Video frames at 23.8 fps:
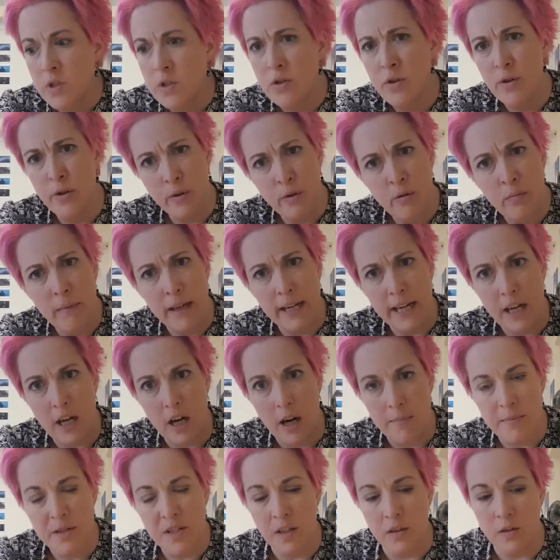too many
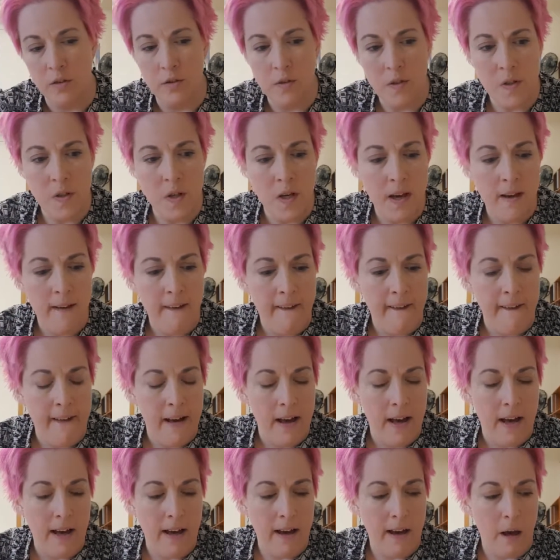obstacles,
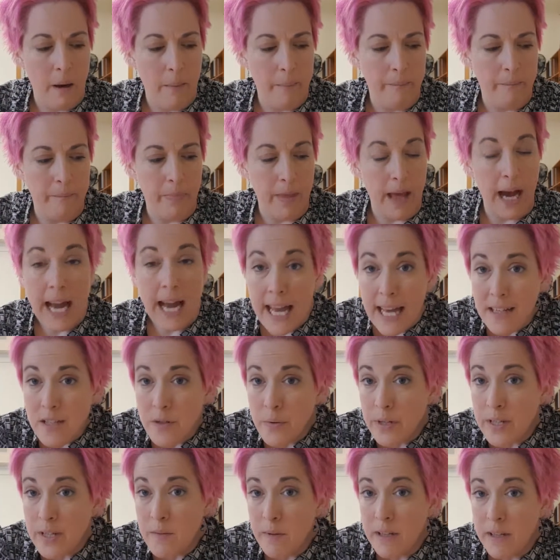I had
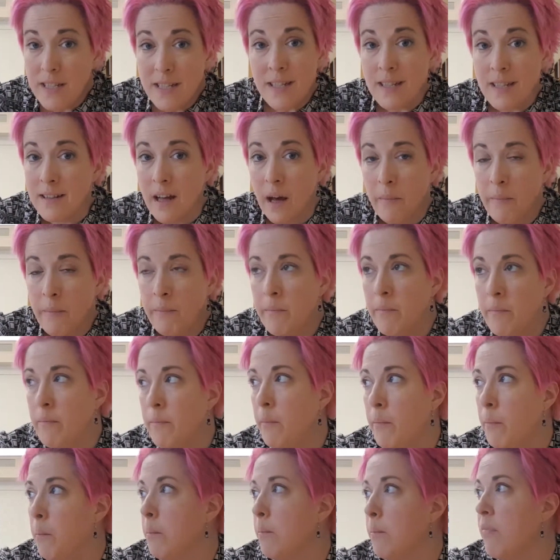to explain to them
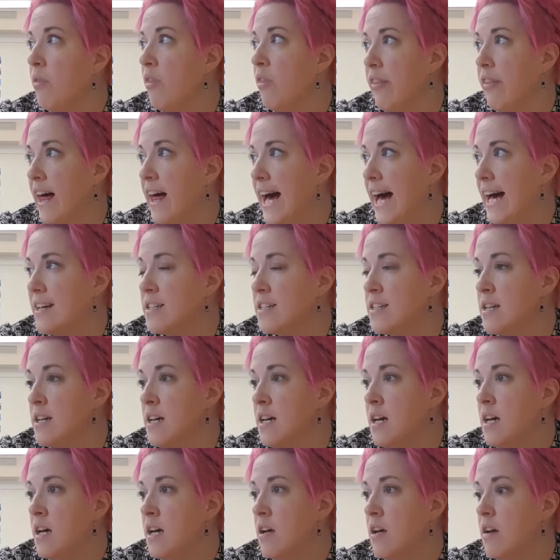that
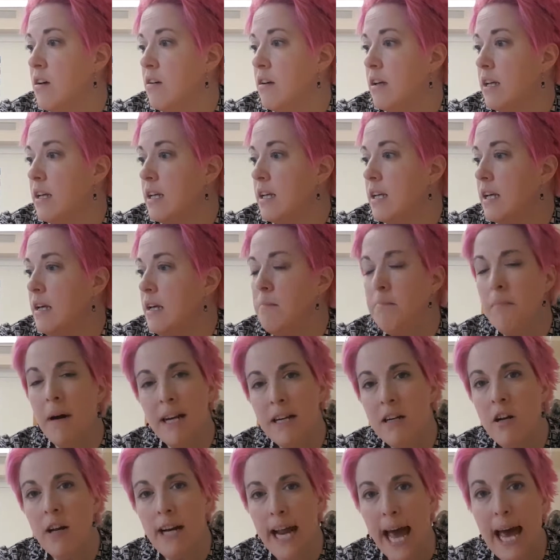it
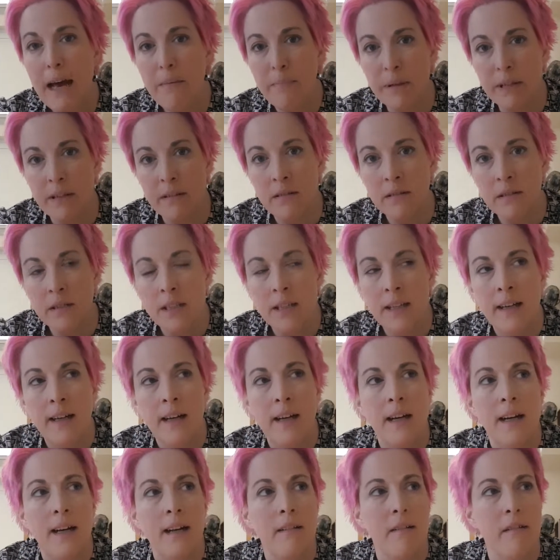might not happen,
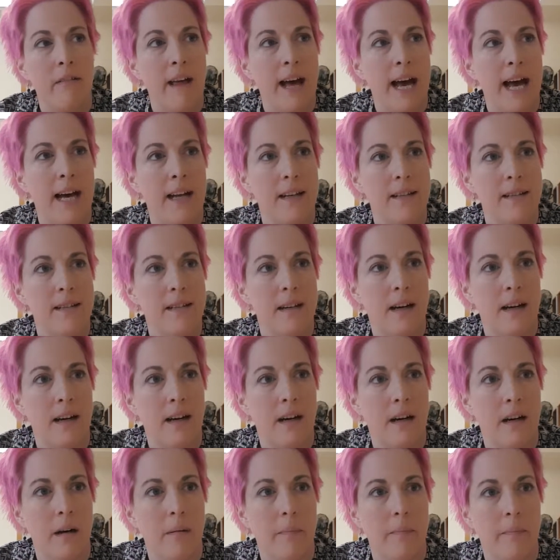that
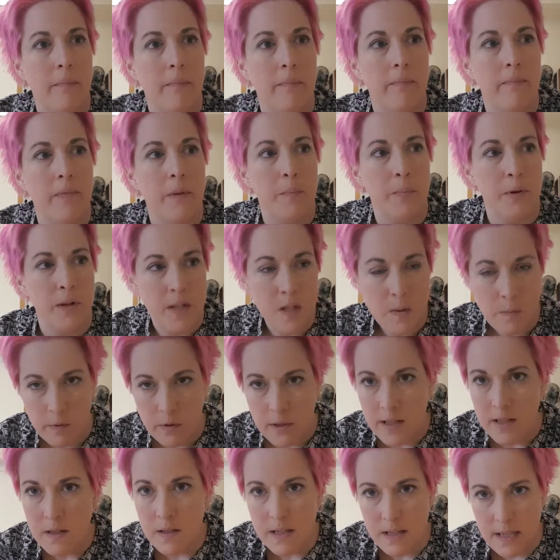the
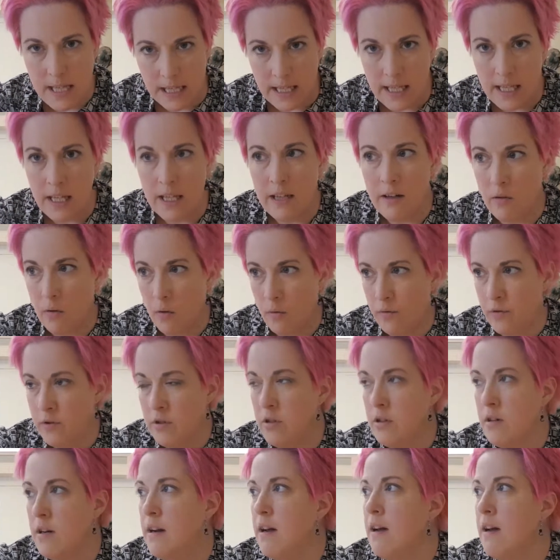principal is thinking it over,